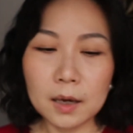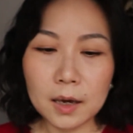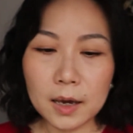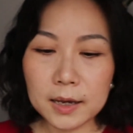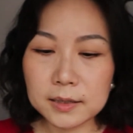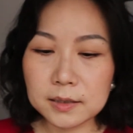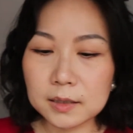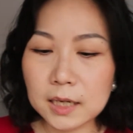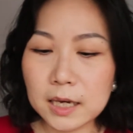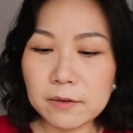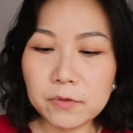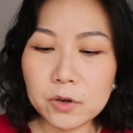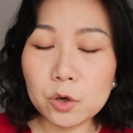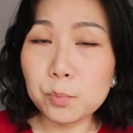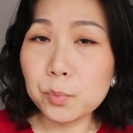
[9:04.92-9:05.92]
It
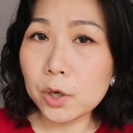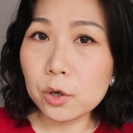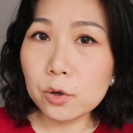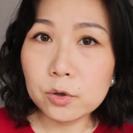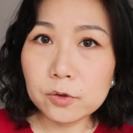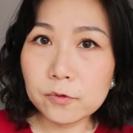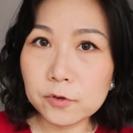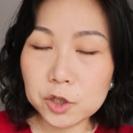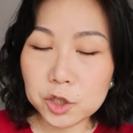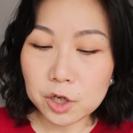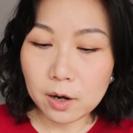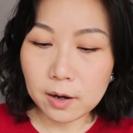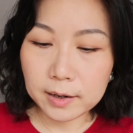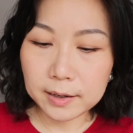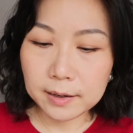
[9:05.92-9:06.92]
gives you beautiful
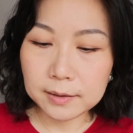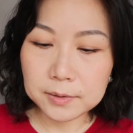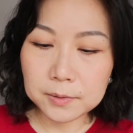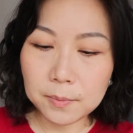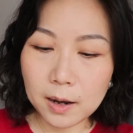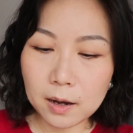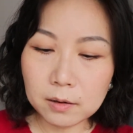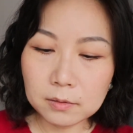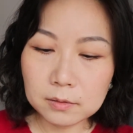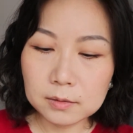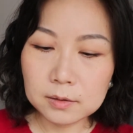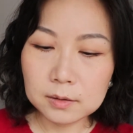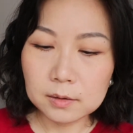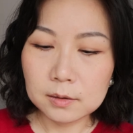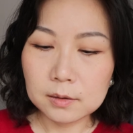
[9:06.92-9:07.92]
shine as well.
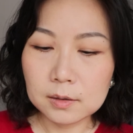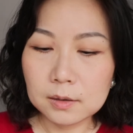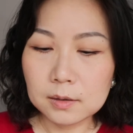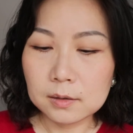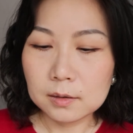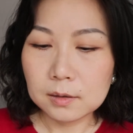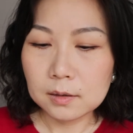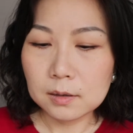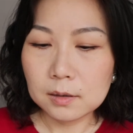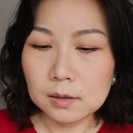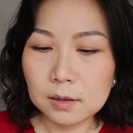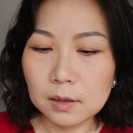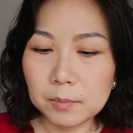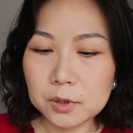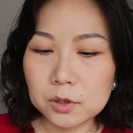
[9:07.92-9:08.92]

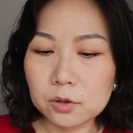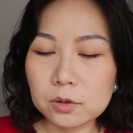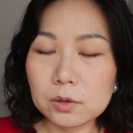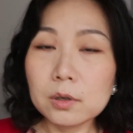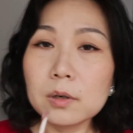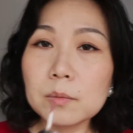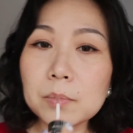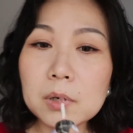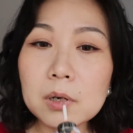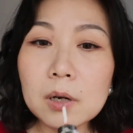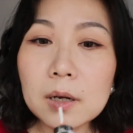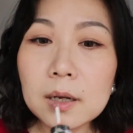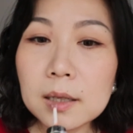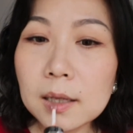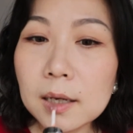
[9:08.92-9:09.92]
Let me just
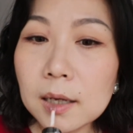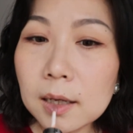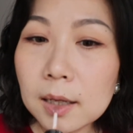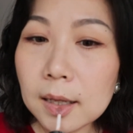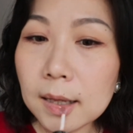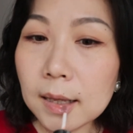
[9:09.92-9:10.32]
apply it.